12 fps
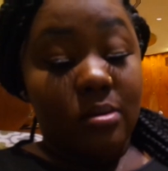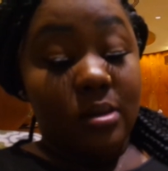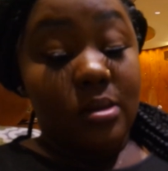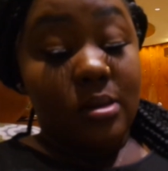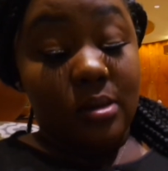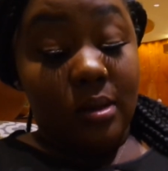
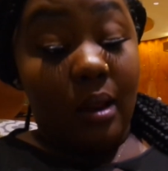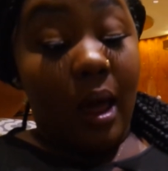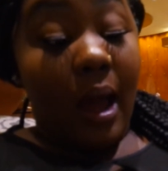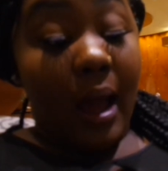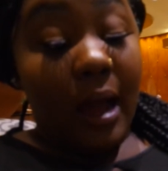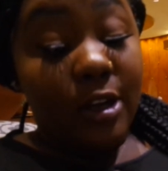This is a
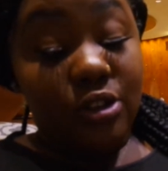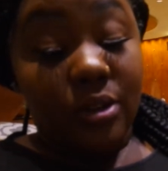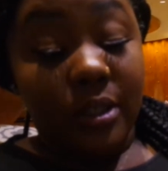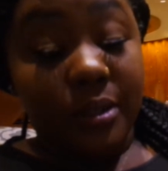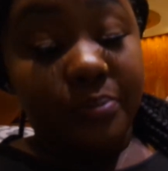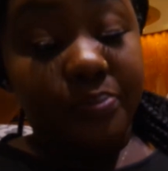lot,
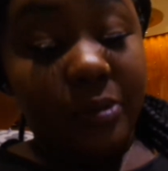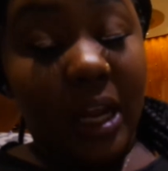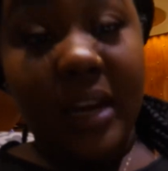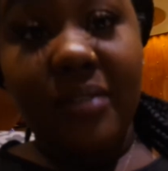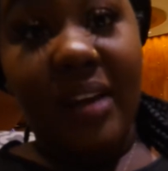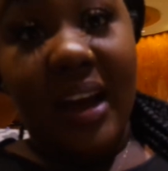actually. I
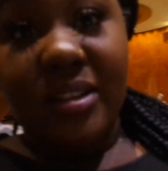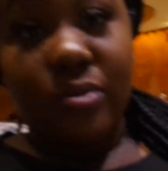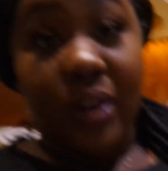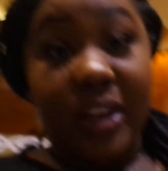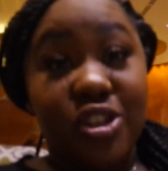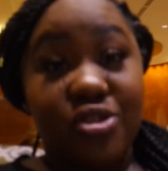didn't even ask
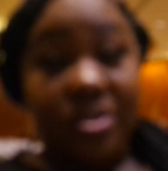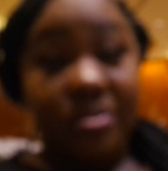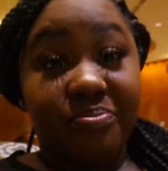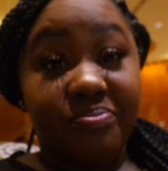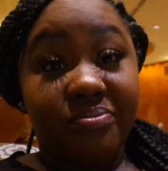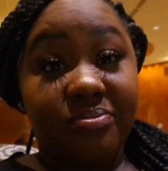for extra.
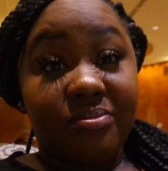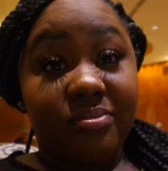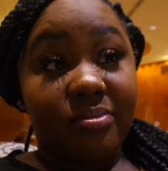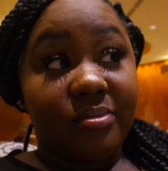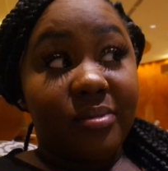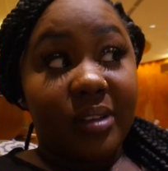
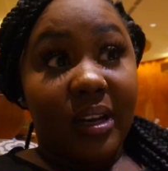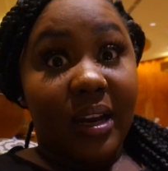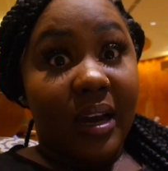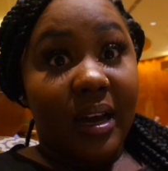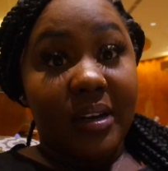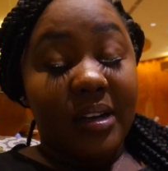
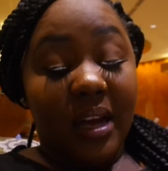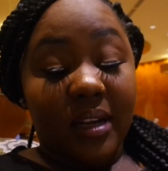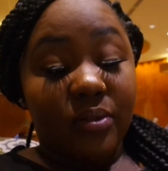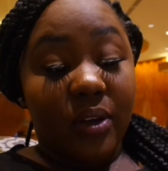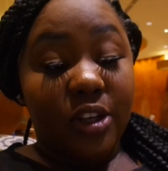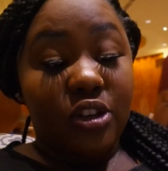Like, I didn't
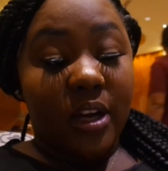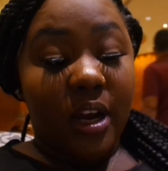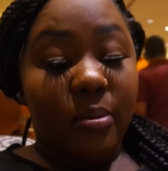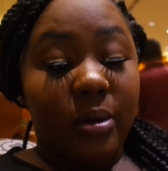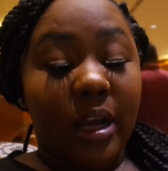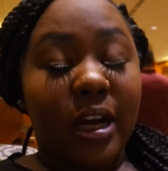ask for extra
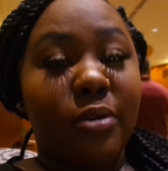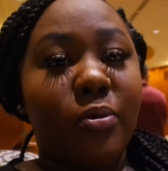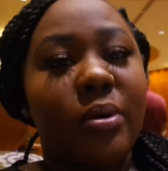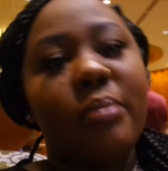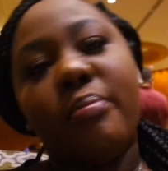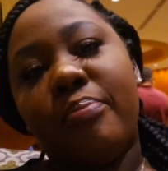caramel. Like,
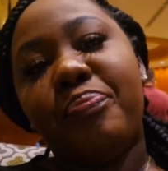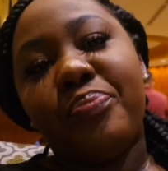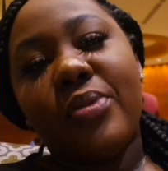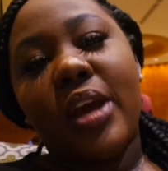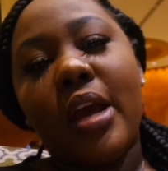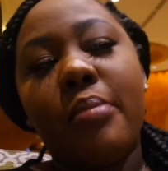
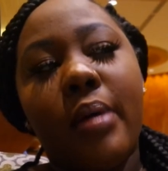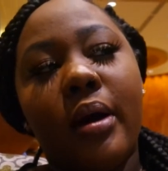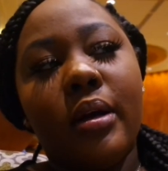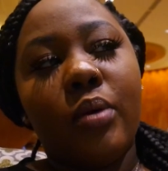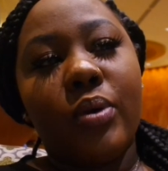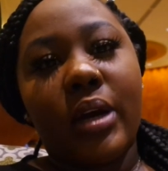in
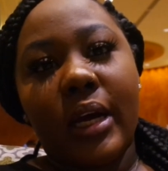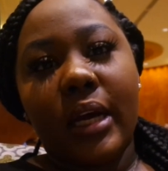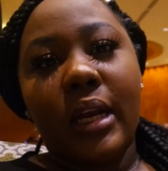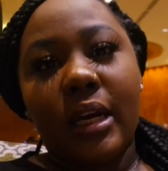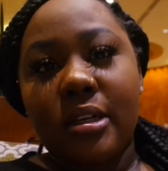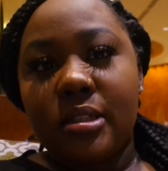Maryland, when I
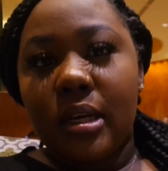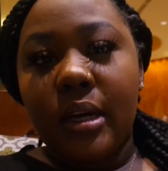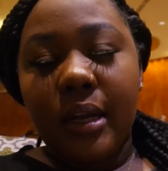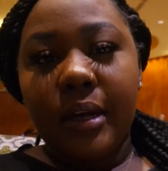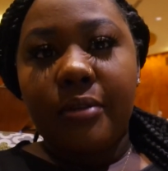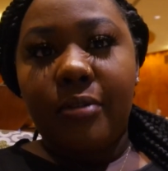get, like, a
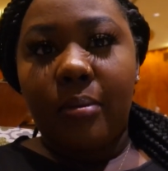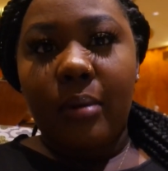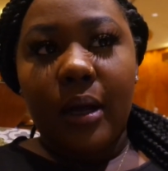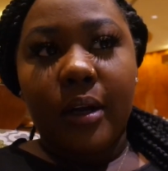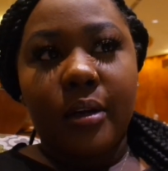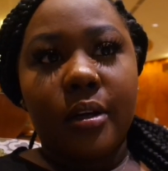sundae from,
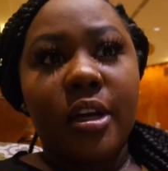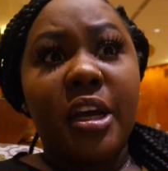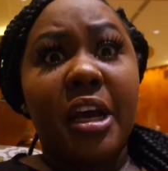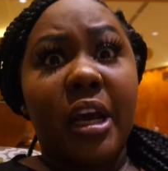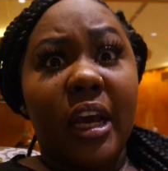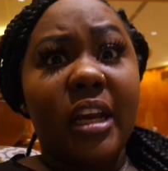like,
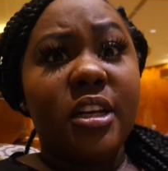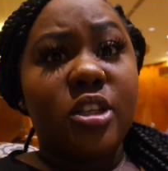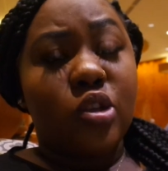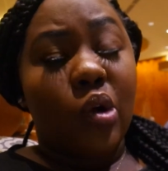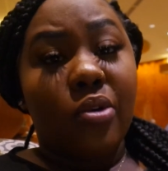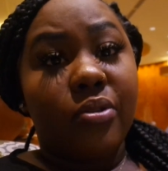any
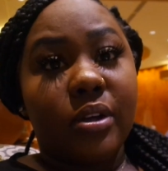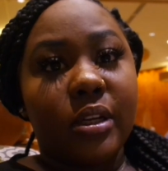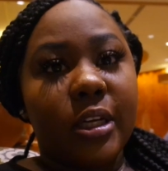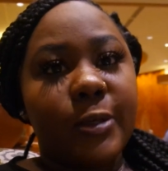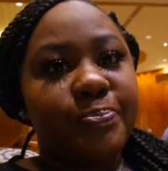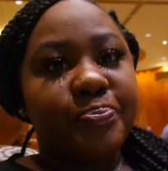store,
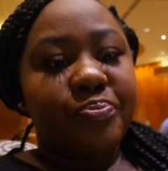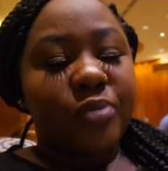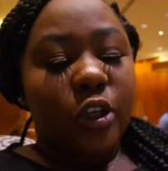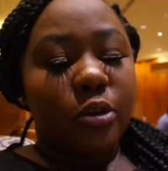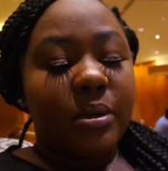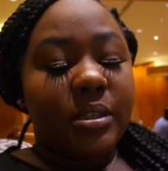really,
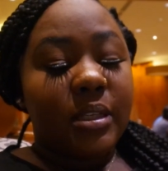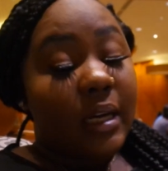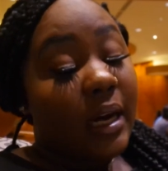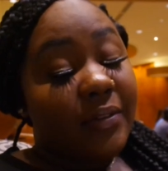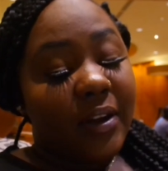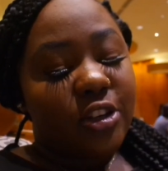I don't really say,
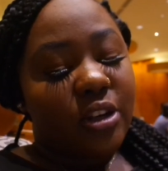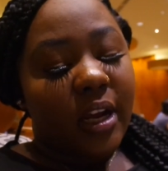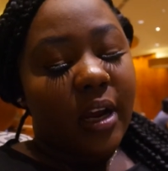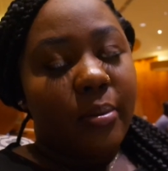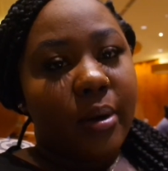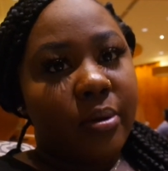can I have extra
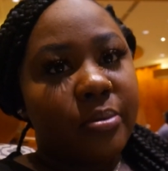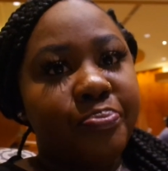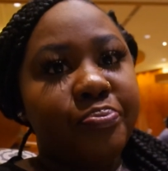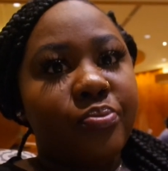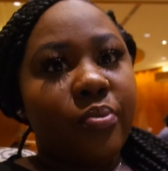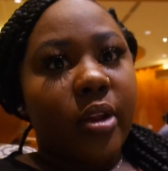caramel?
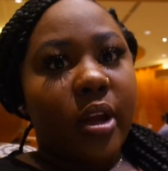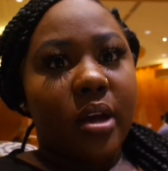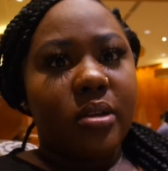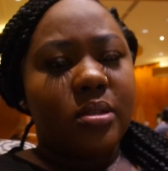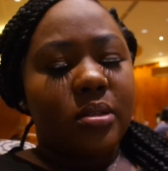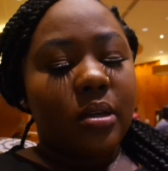
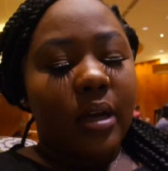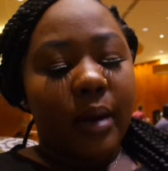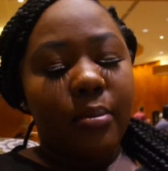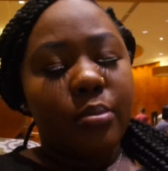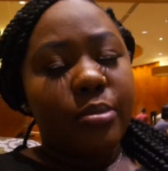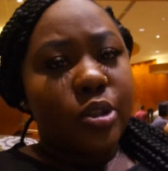Because the
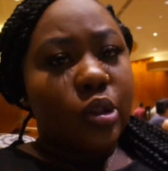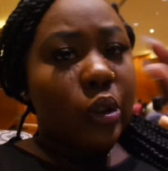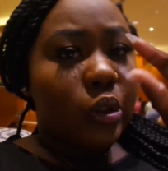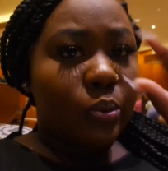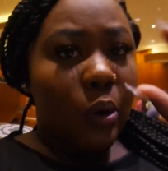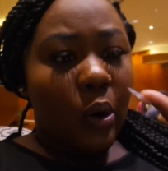caramel be so
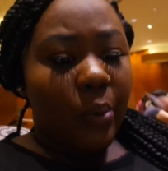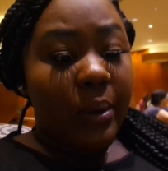small.